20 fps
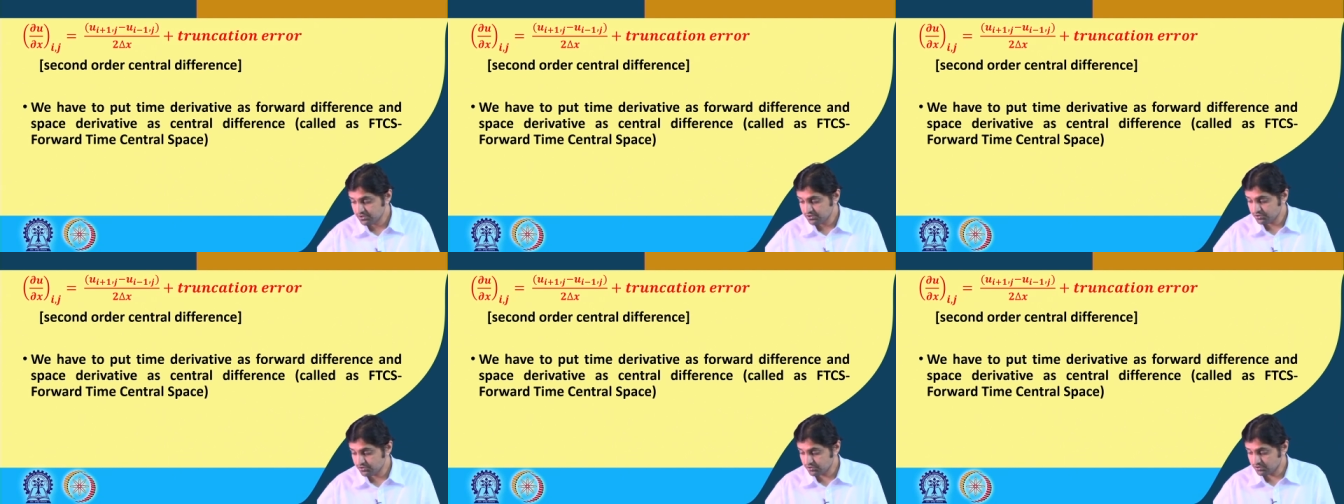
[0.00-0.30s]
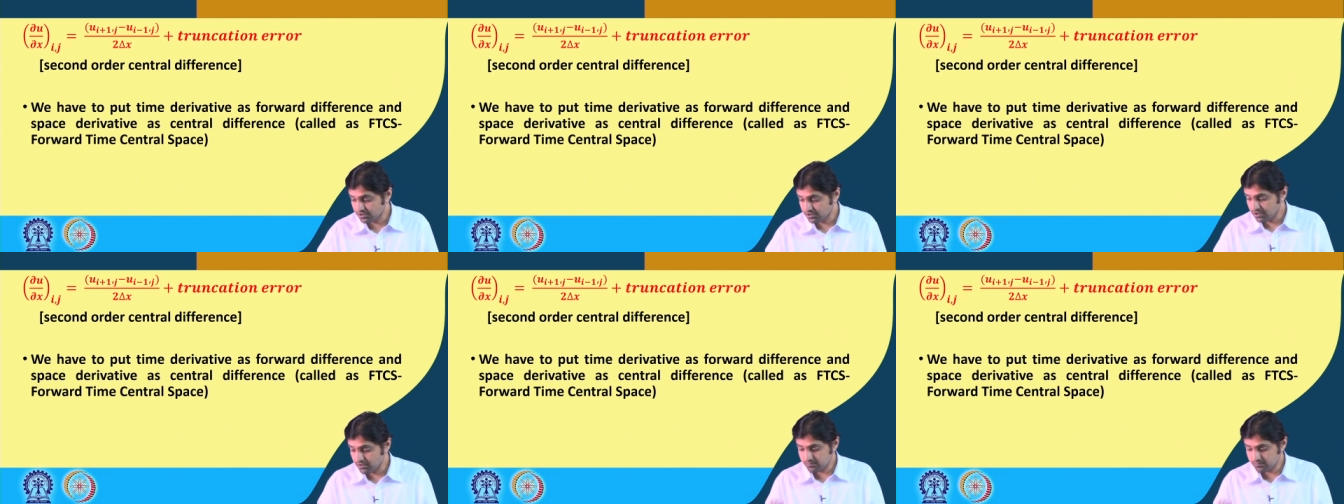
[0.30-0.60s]
So,
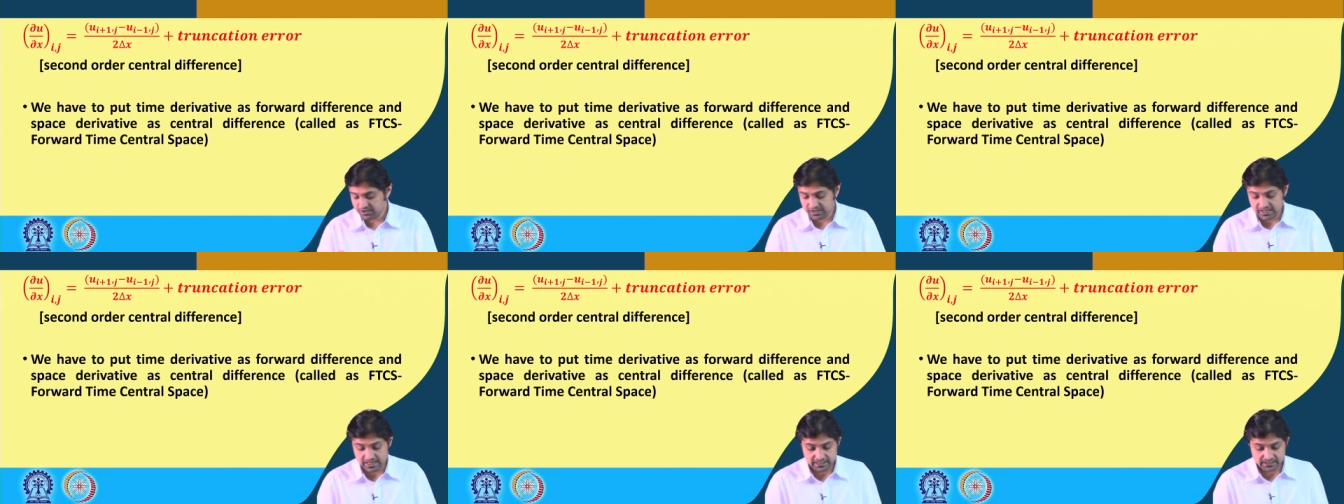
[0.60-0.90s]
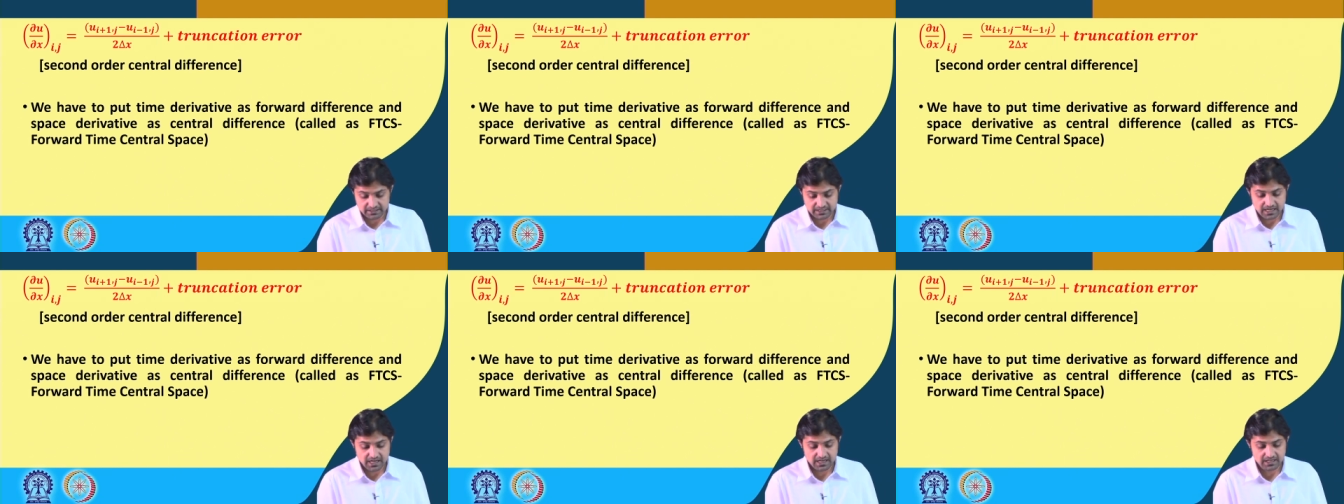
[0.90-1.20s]
terms
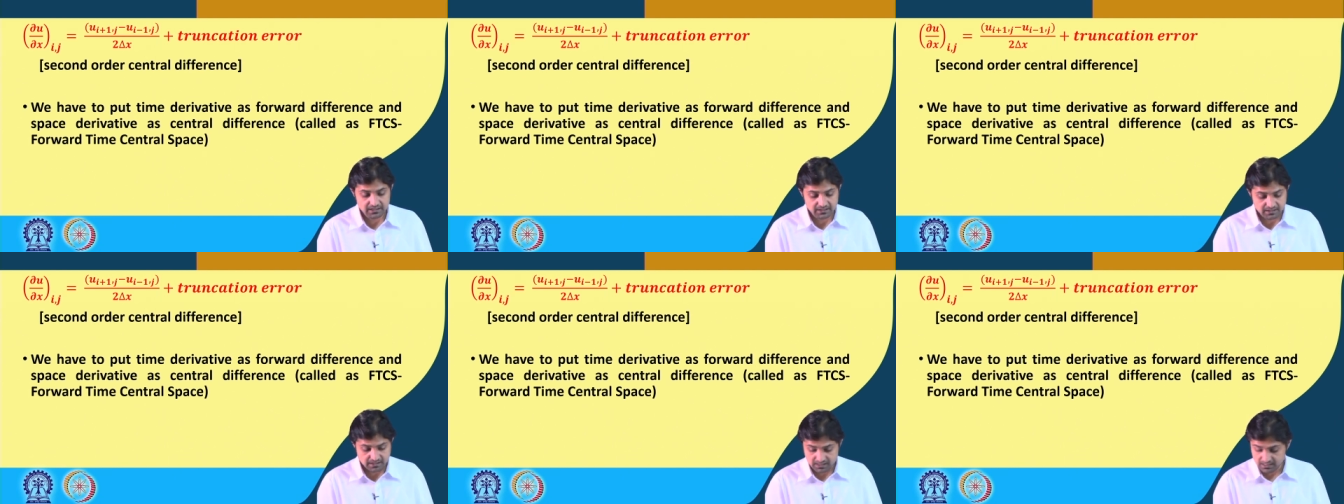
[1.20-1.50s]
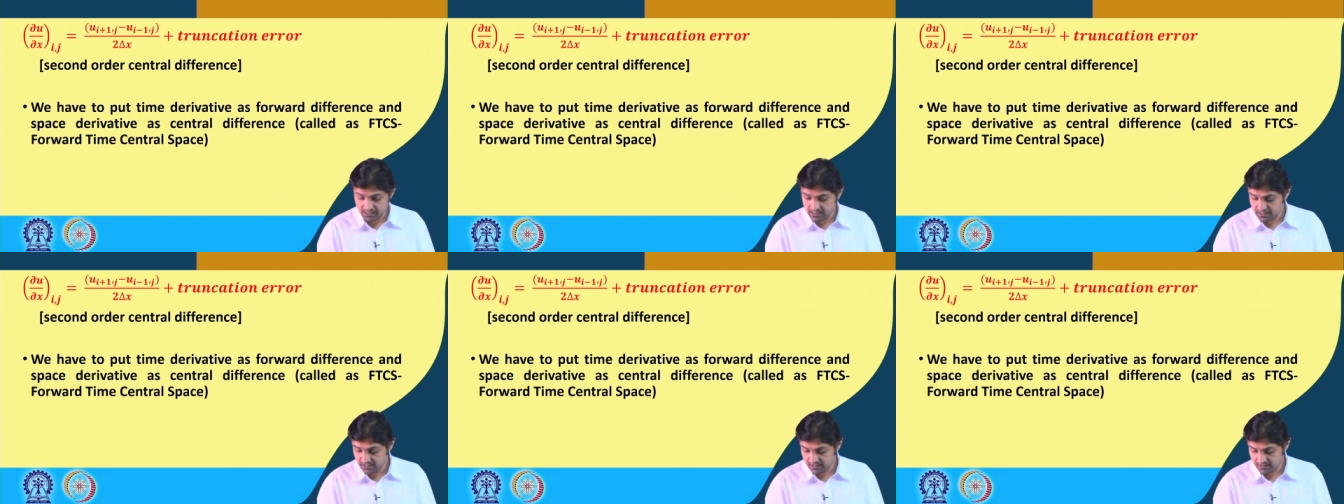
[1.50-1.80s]
like that
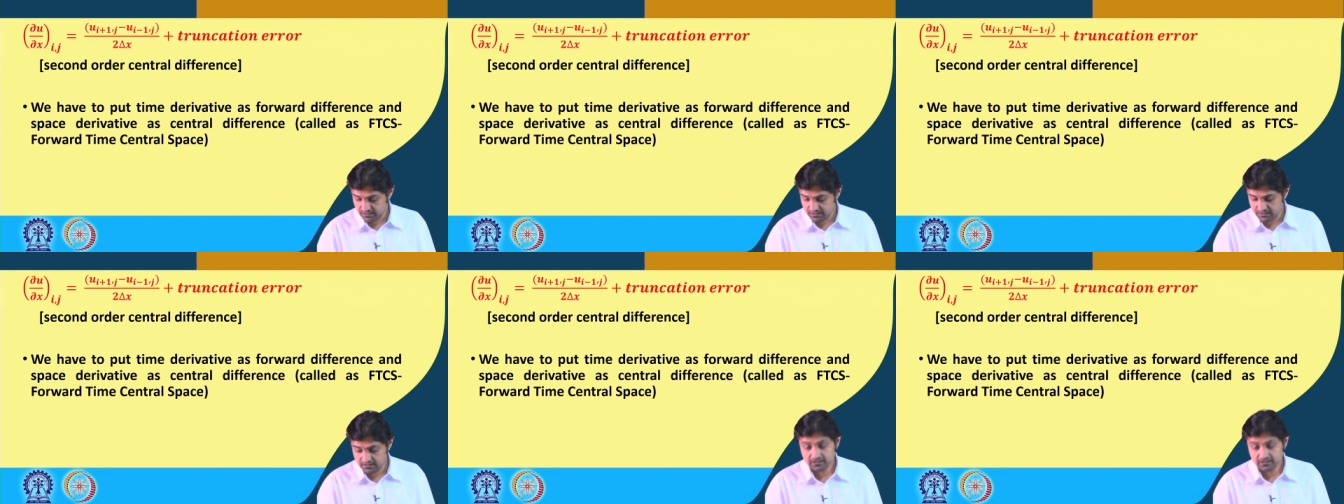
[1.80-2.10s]
are